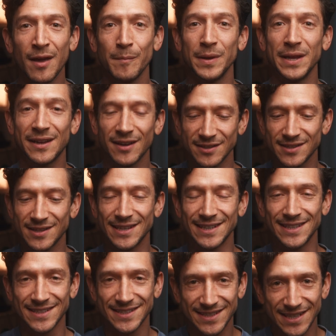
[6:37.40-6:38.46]
because the
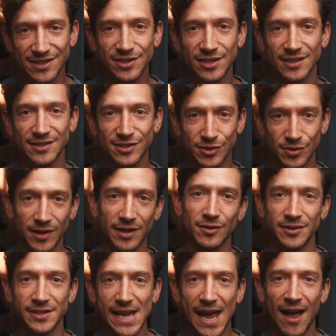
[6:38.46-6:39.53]
decisions
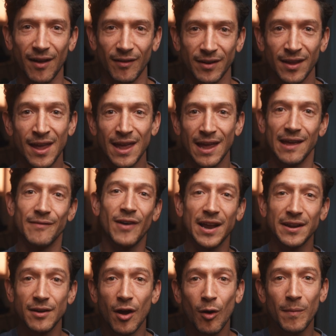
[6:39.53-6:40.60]
trickle down. If
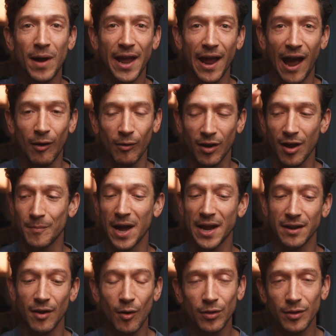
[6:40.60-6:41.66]
I know my outcome, I
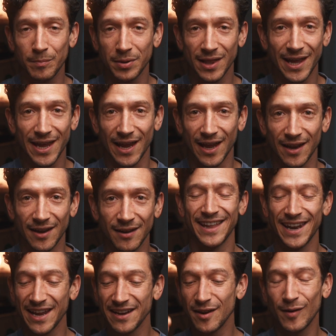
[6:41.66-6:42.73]
know the plan,
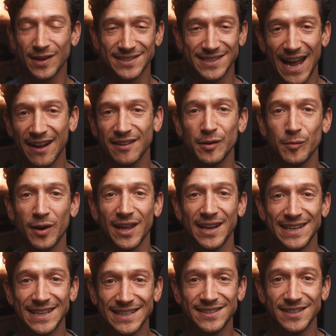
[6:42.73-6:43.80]
then I know exactly what I
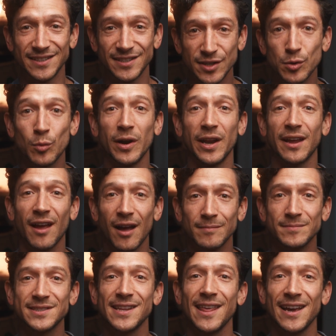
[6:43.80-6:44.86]
need to do when it
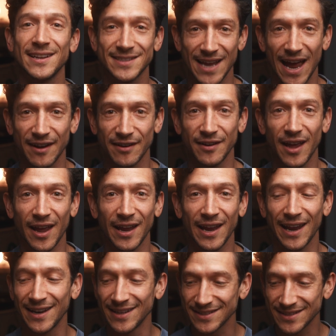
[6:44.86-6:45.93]
comes to that Saturday
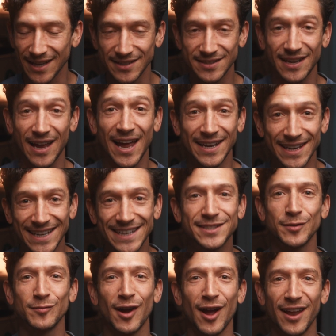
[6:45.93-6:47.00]
and it says I need
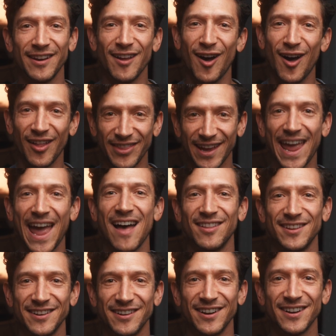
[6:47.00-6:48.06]
to run on the
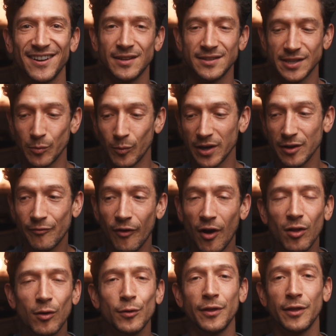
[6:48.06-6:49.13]
calendar. See, when you
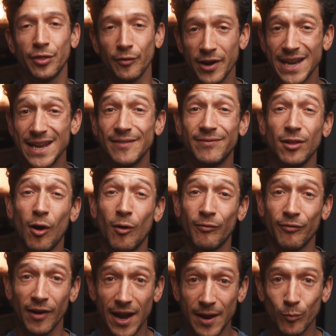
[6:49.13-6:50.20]
follow the 3D flow
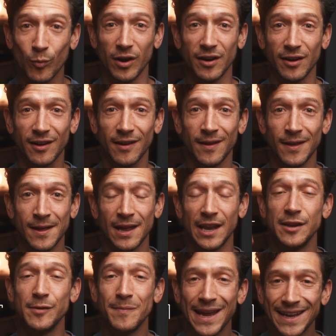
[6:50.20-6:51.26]
framework
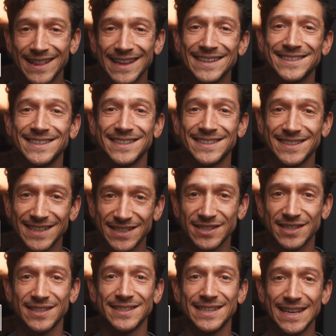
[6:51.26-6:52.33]
and you make these
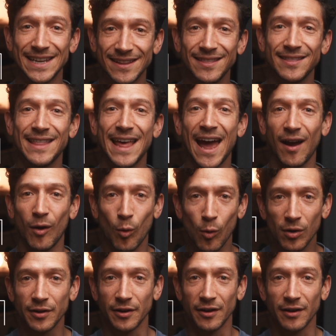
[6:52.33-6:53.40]
decisions in that
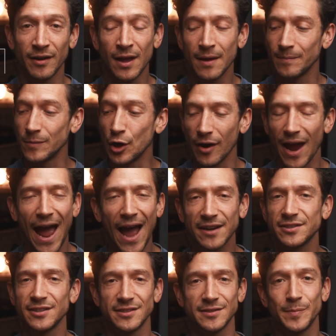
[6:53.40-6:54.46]
order, your
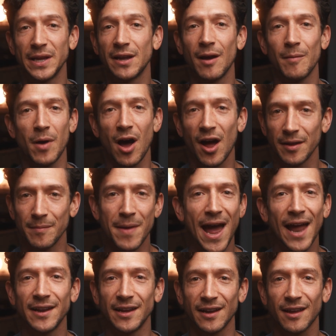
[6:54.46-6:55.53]
actions become
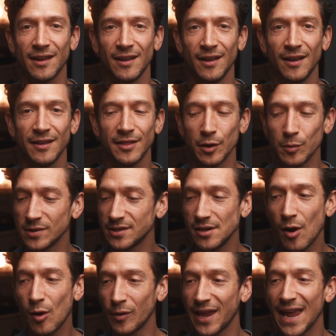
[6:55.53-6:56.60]
automatic. There was
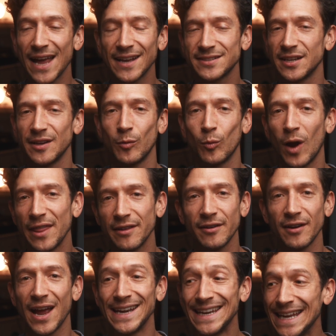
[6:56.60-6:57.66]
no guessing
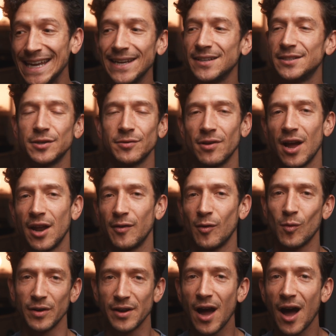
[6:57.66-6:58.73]
whether I needed to run
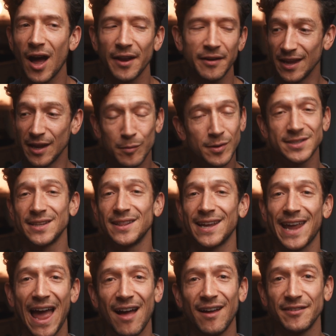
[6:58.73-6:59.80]
or not. It was in the
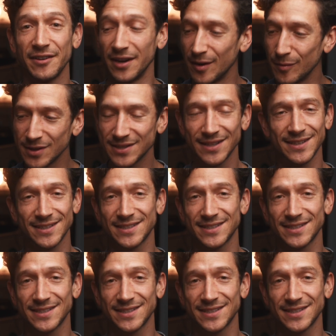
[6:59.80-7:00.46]
calendar. It was in the